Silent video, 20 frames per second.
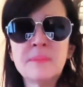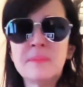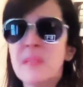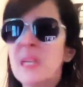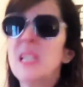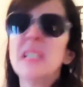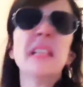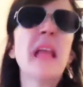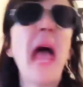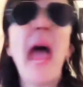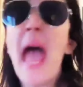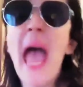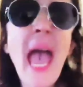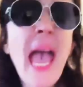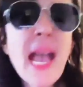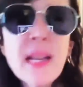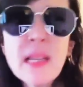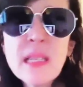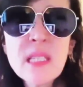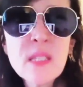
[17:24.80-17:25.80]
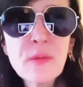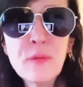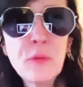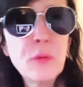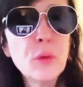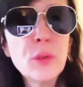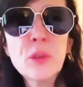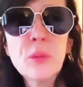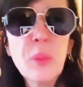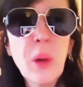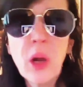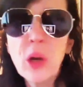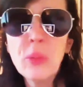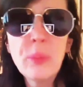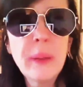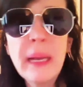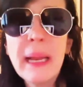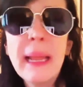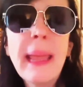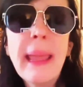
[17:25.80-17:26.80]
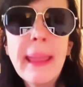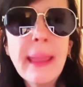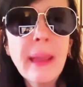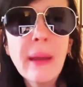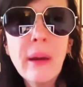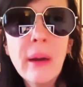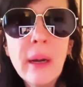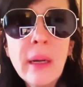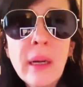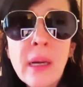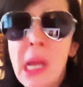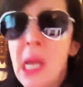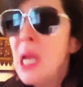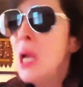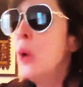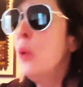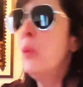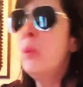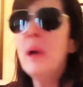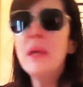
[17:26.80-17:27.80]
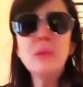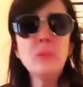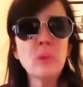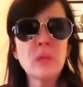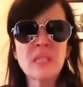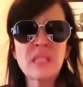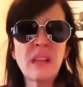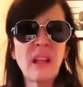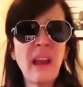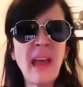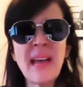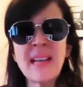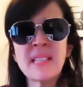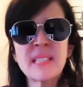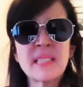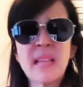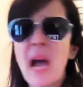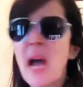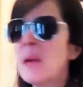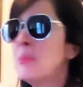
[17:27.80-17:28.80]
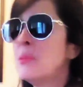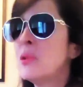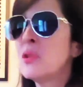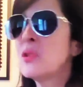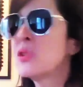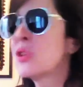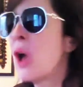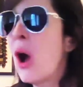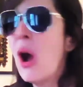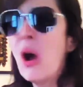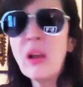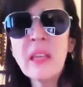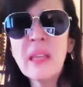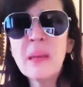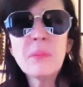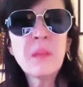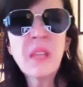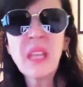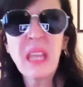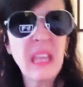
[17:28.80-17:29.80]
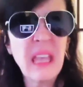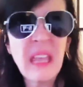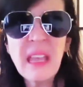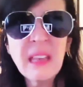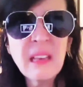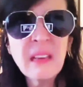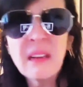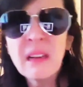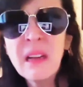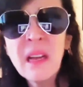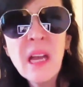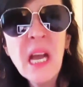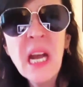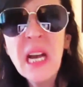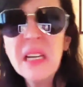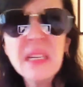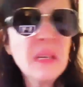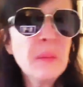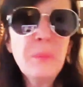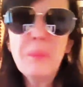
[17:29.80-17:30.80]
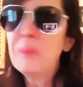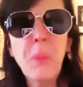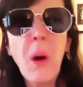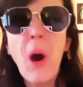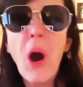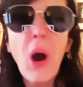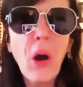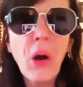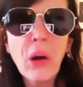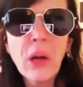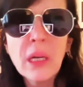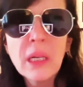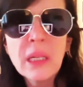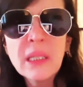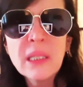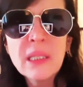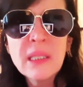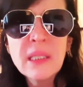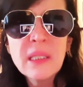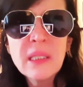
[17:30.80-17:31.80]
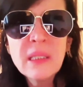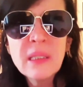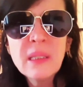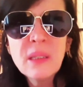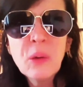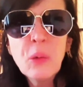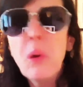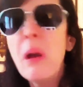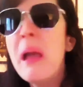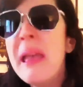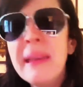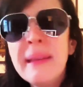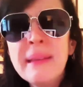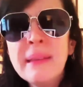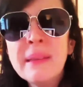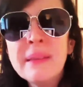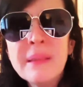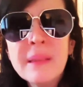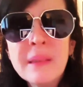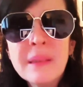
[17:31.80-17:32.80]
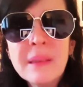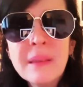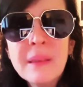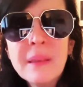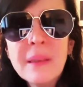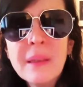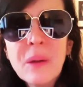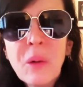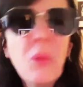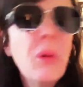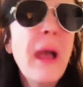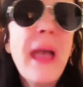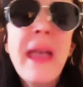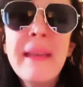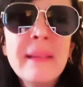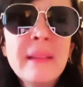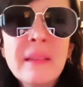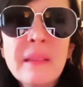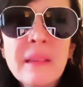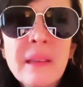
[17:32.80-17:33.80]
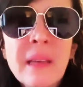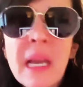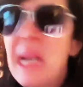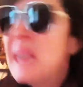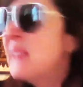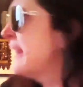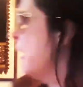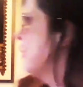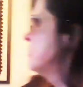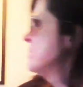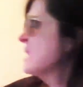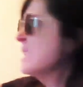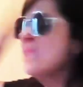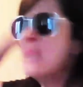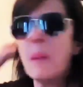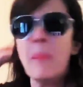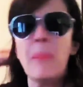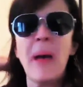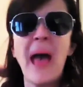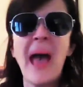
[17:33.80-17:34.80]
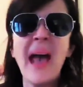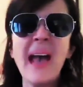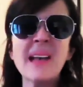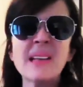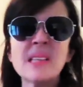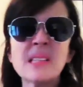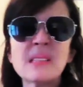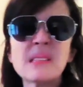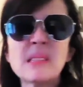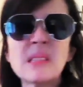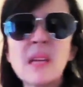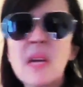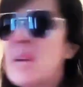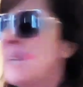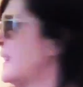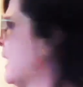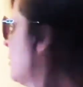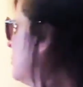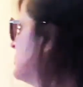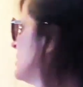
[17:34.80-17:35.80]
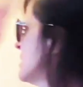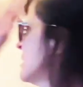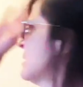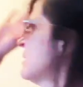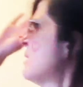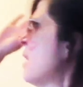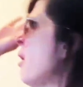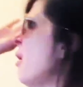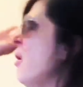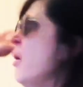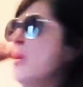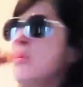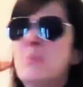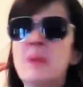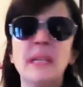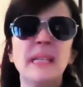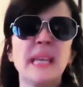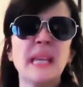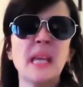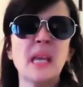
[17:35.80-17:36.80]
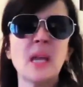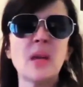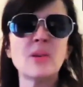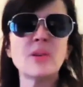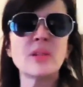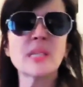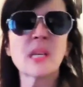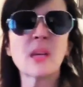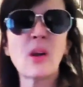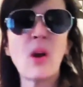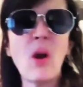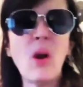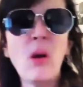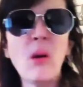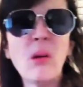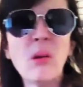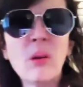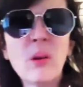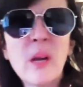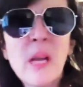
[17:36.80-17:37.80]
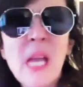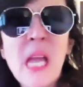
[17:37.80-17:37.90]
an ex-football player? When was the last time you saw him kick a ball? When? When? That was in the past. That was so many years ago.